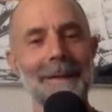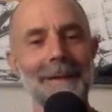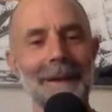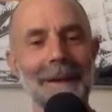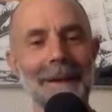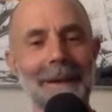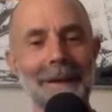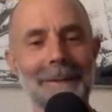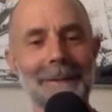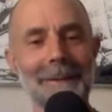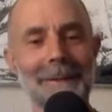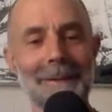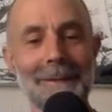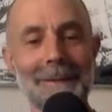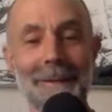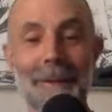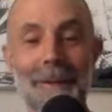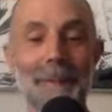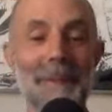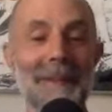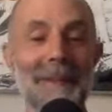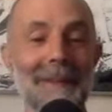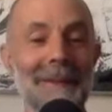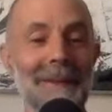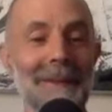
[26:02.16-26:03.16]
so
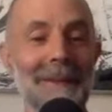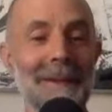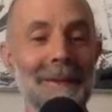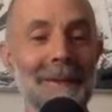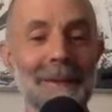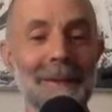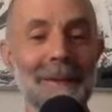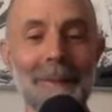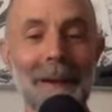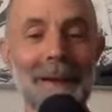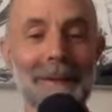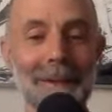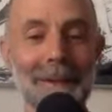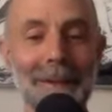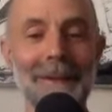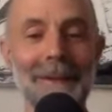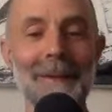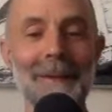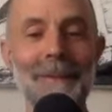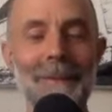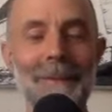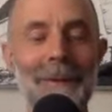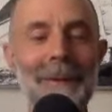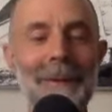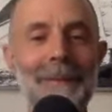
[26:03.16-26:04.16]
I'm in the kitchen. Actually, I
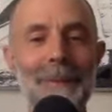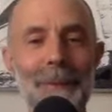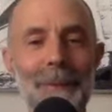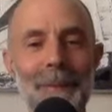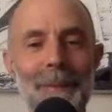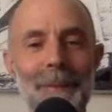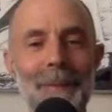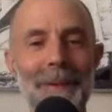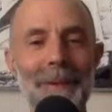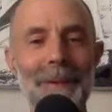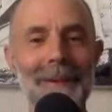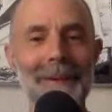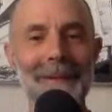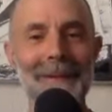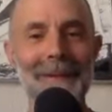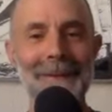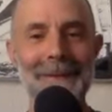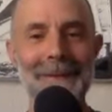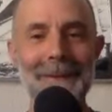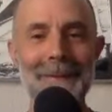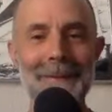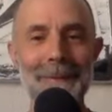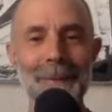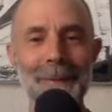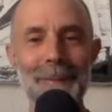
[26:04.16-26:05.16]
don't really want to be in the
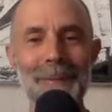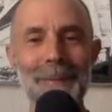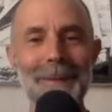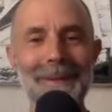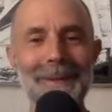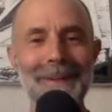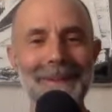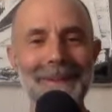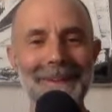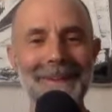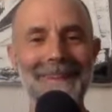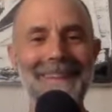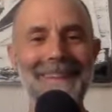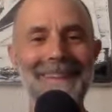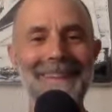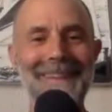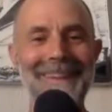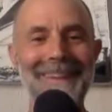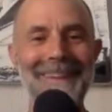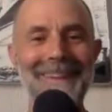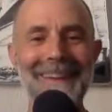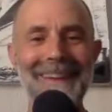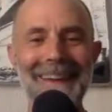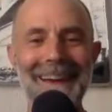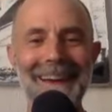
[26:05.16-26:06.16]
kitchen. I want to be
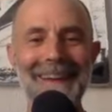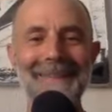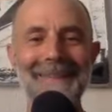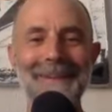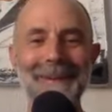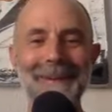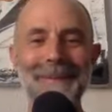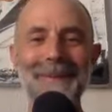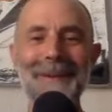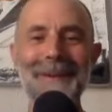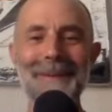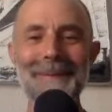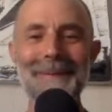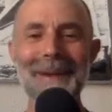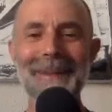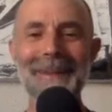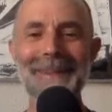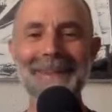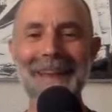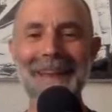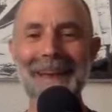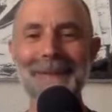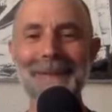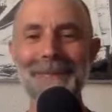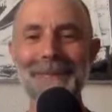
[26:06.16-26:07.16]
on my
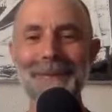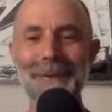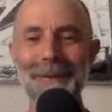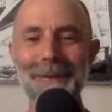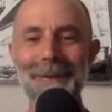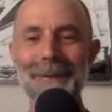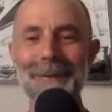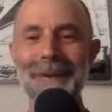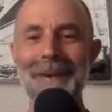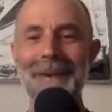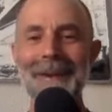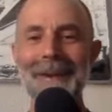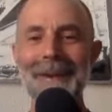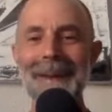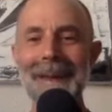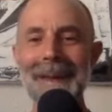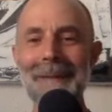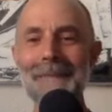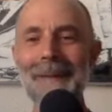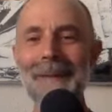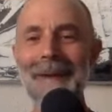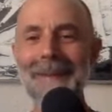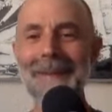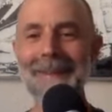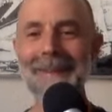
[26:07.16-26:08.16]
Zafu
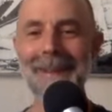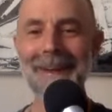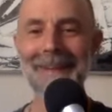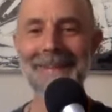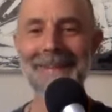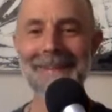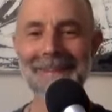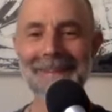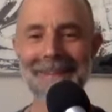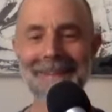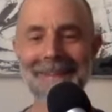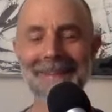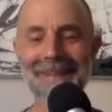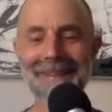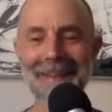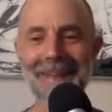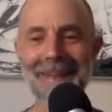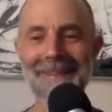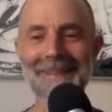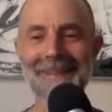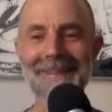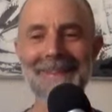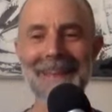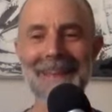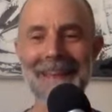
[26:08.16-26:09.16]
in my nice little
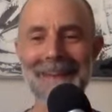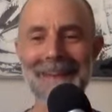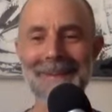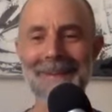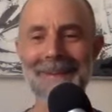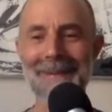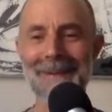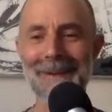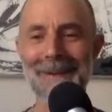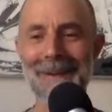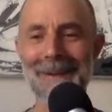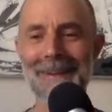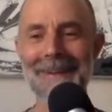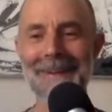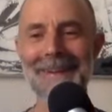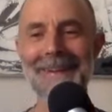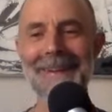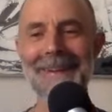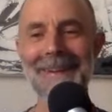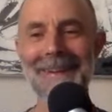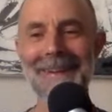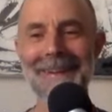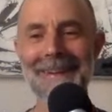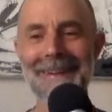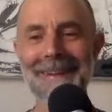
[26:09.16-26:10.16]
Zen sanctuary,
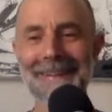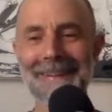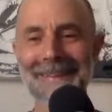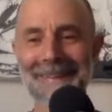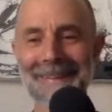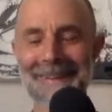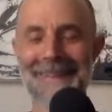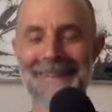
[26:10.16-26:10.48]
you know.